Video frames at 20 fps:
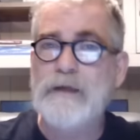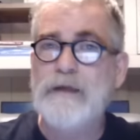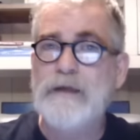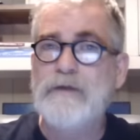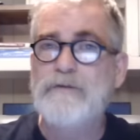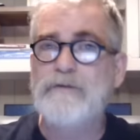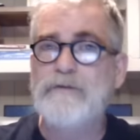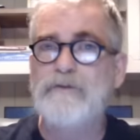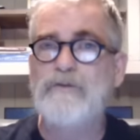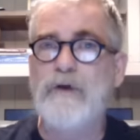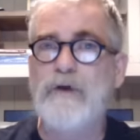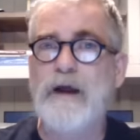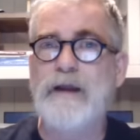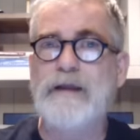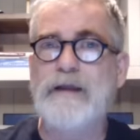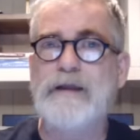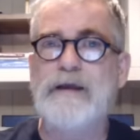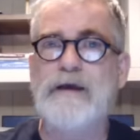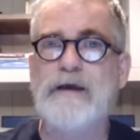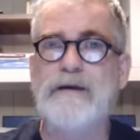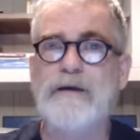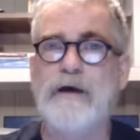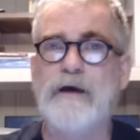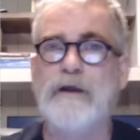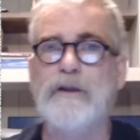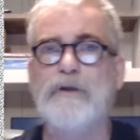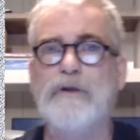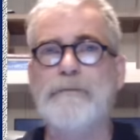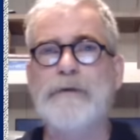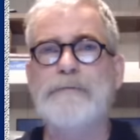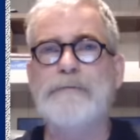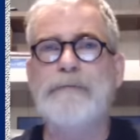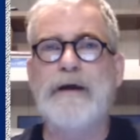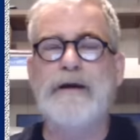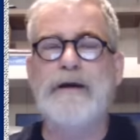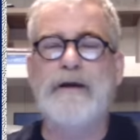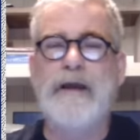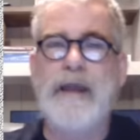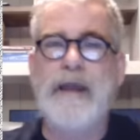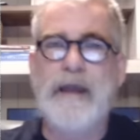to try to get a little bit
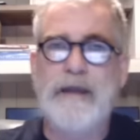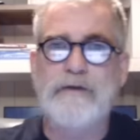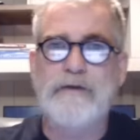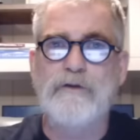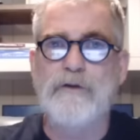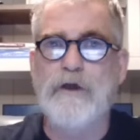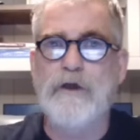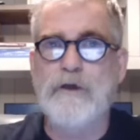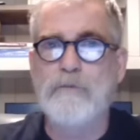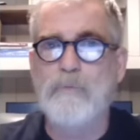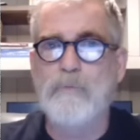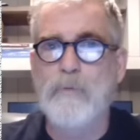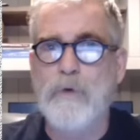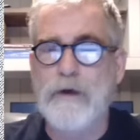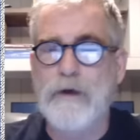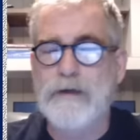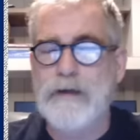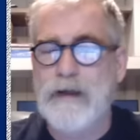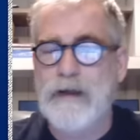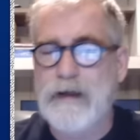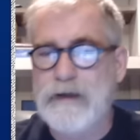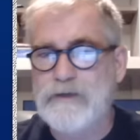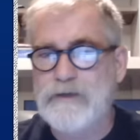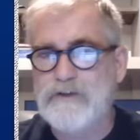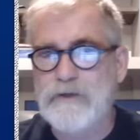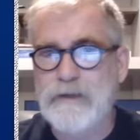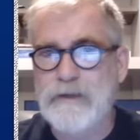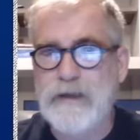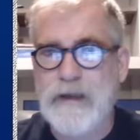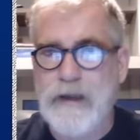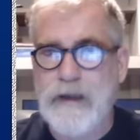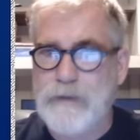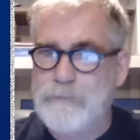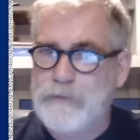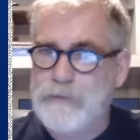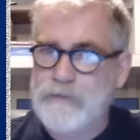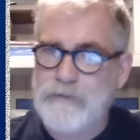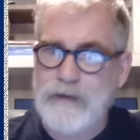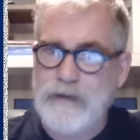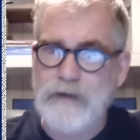better handle on what actually
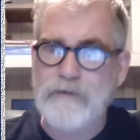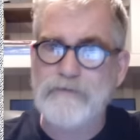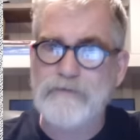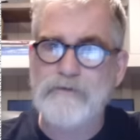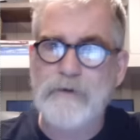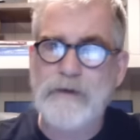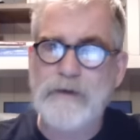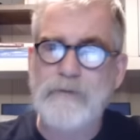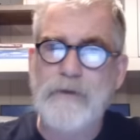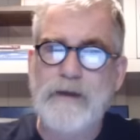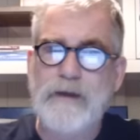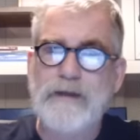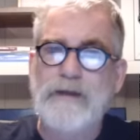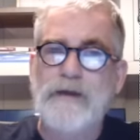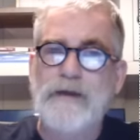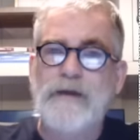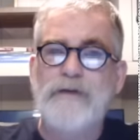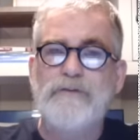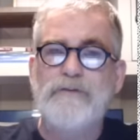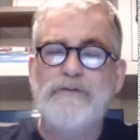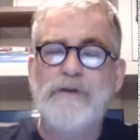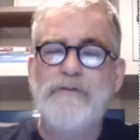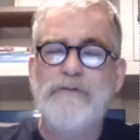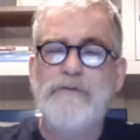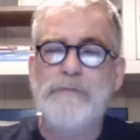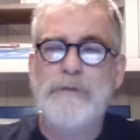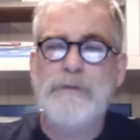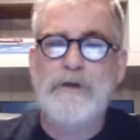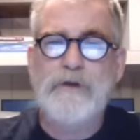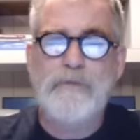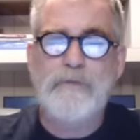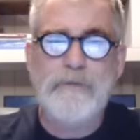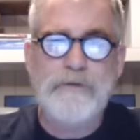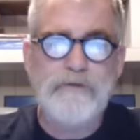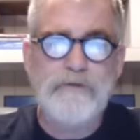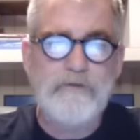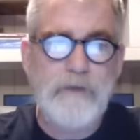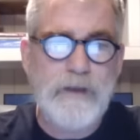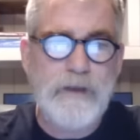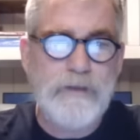happened there. So anyway, Stephen Benin with
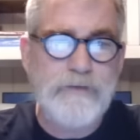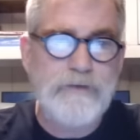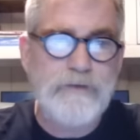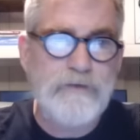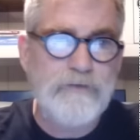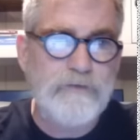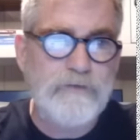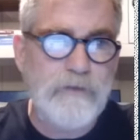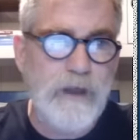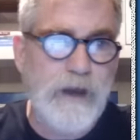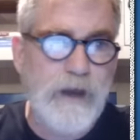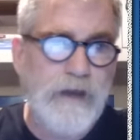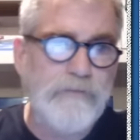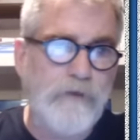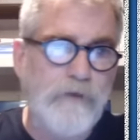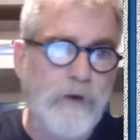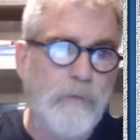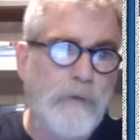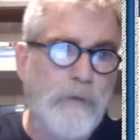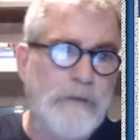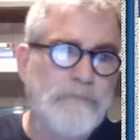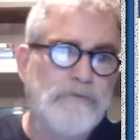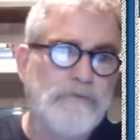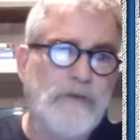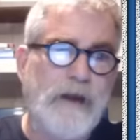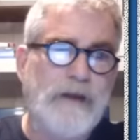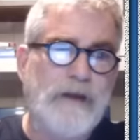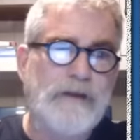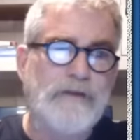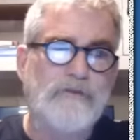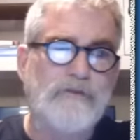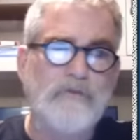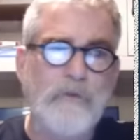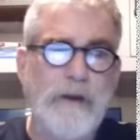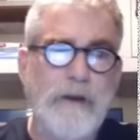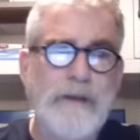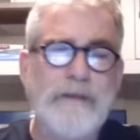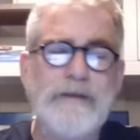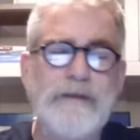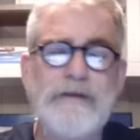Israeli News Live. Our website,
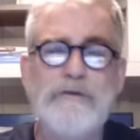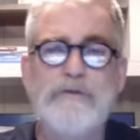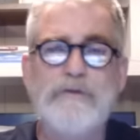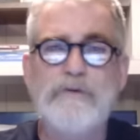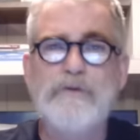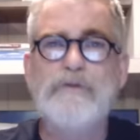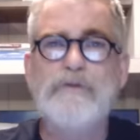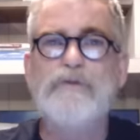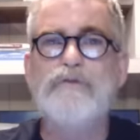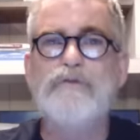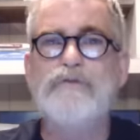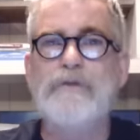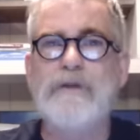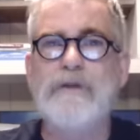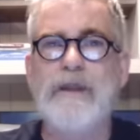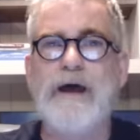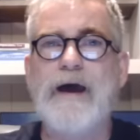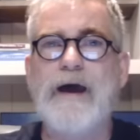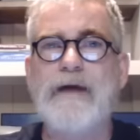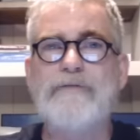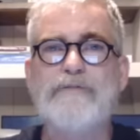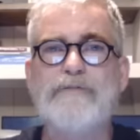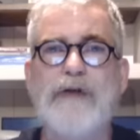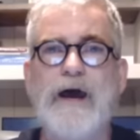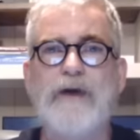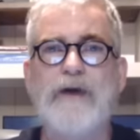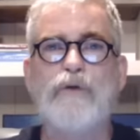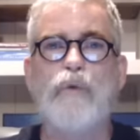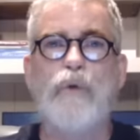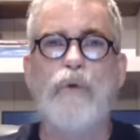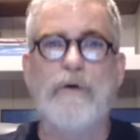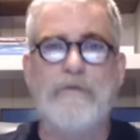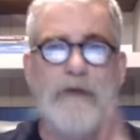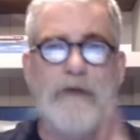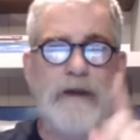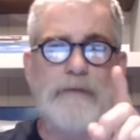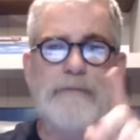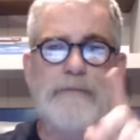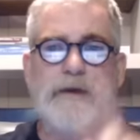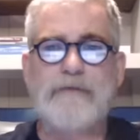israelinewslive.org.
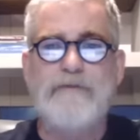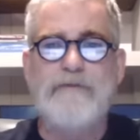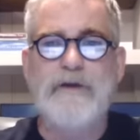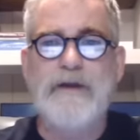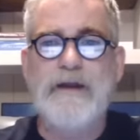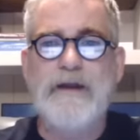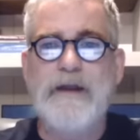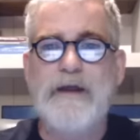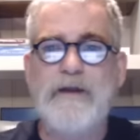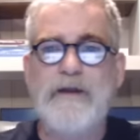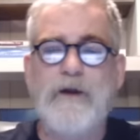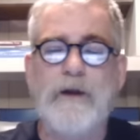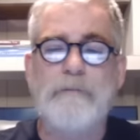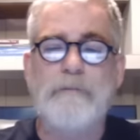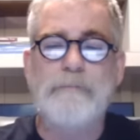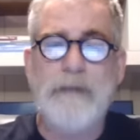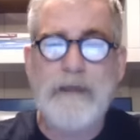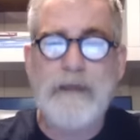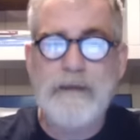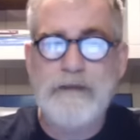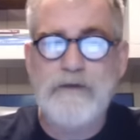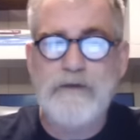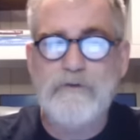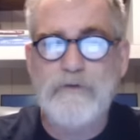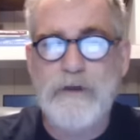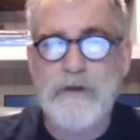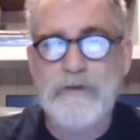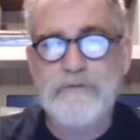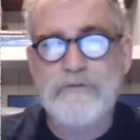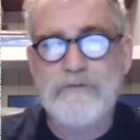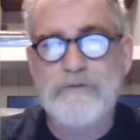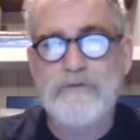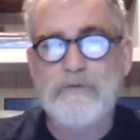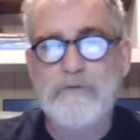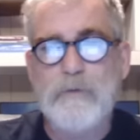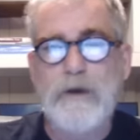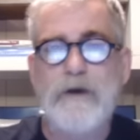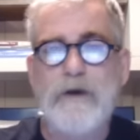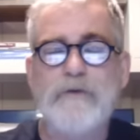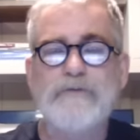Right above your head, our mailing address as
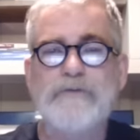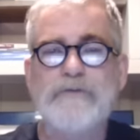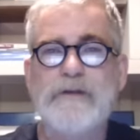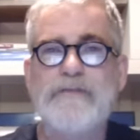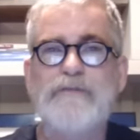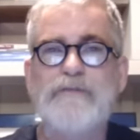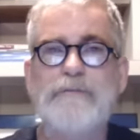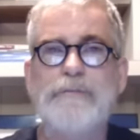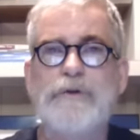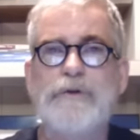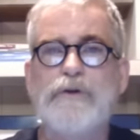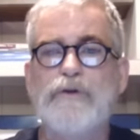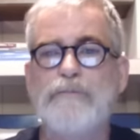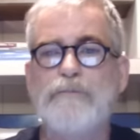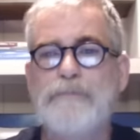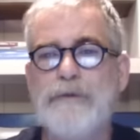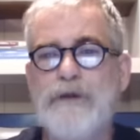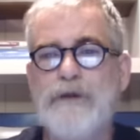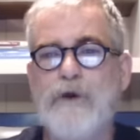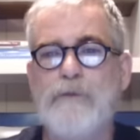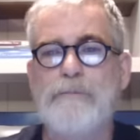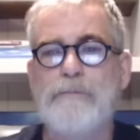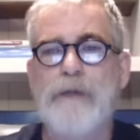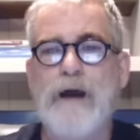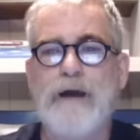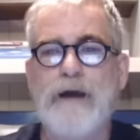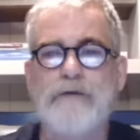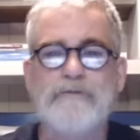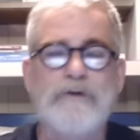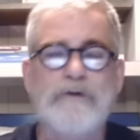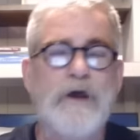well, Stephen Benin, P.O. Box